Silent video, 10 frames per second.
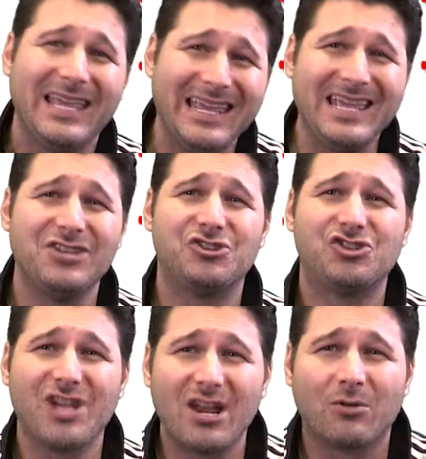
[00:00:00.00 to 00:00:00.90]
In
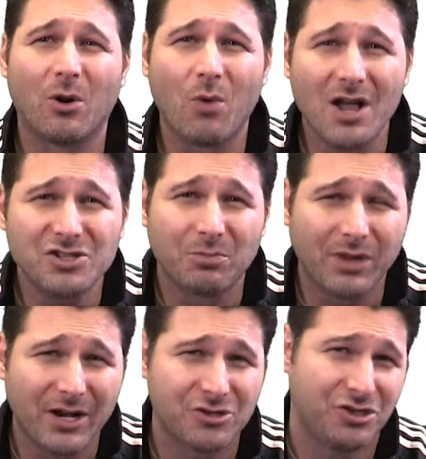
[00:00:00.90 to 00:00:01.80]
general, watch a
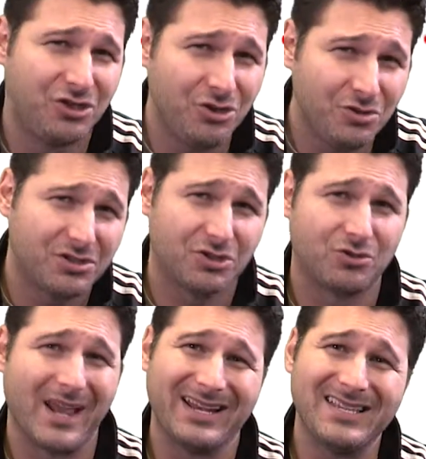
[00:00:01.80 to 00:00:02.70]
player's usage
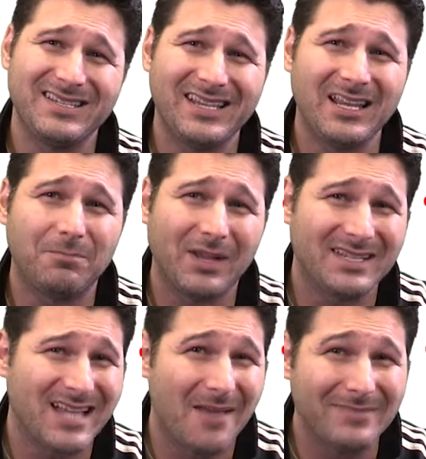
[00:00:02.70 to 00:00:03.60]
rate. Is it getting
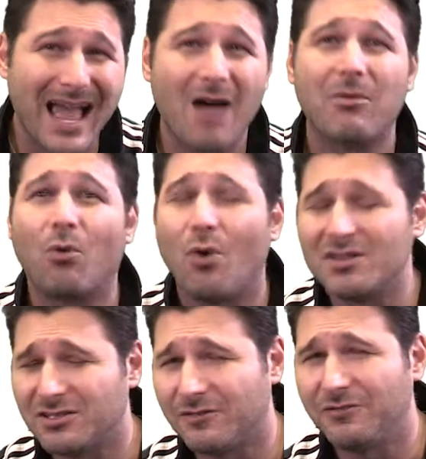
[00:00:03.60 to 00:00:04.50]
playing time now but
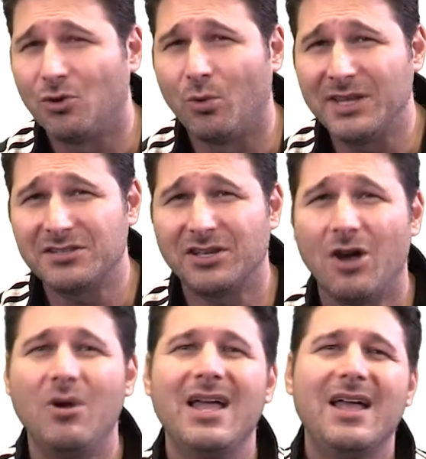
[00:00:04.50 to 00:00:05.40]
wasn't a few weeks
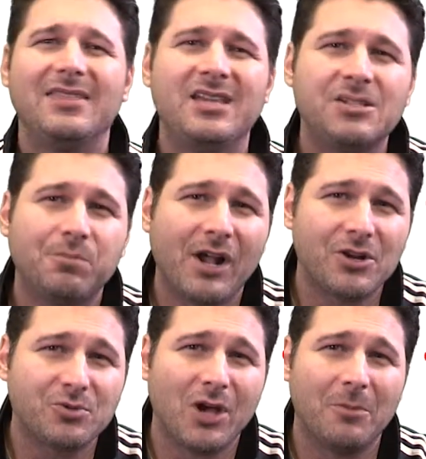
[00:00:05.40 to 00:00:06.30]
ago? These
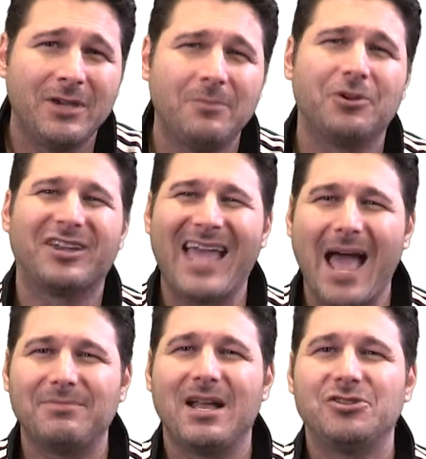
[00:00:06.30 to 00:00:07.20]
players will help keep your
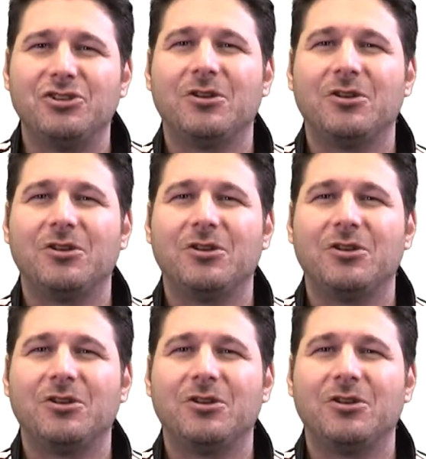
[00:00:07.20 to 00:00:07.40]
cap down so you